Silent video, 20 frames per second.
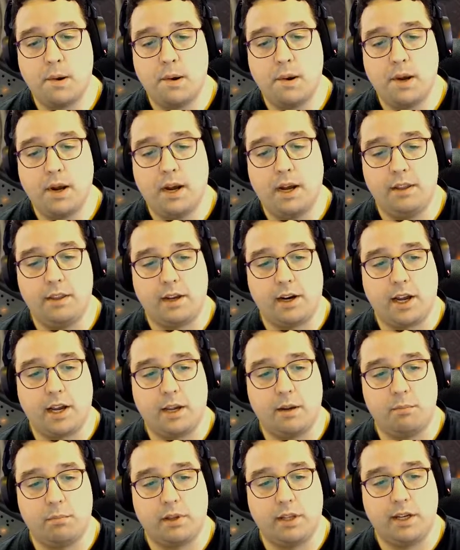And then I
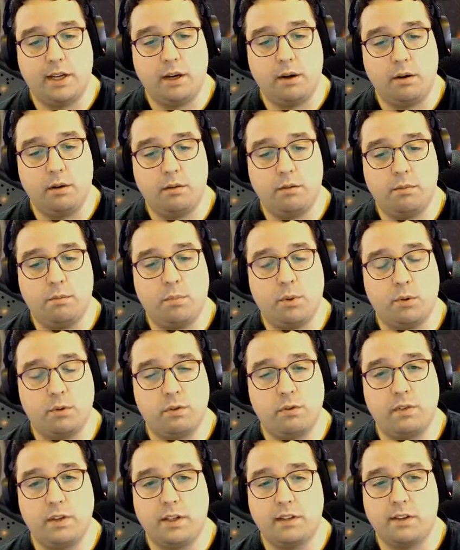can play out both of
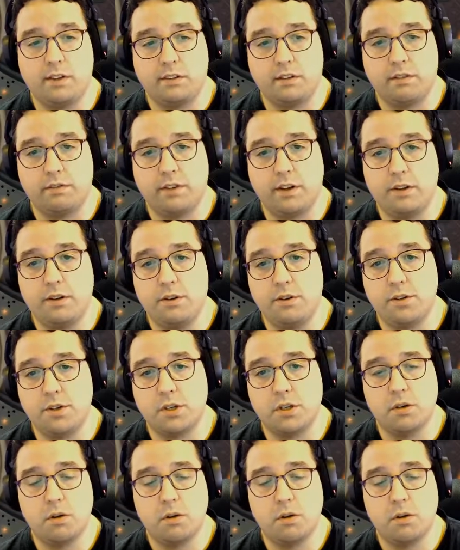these as defenders.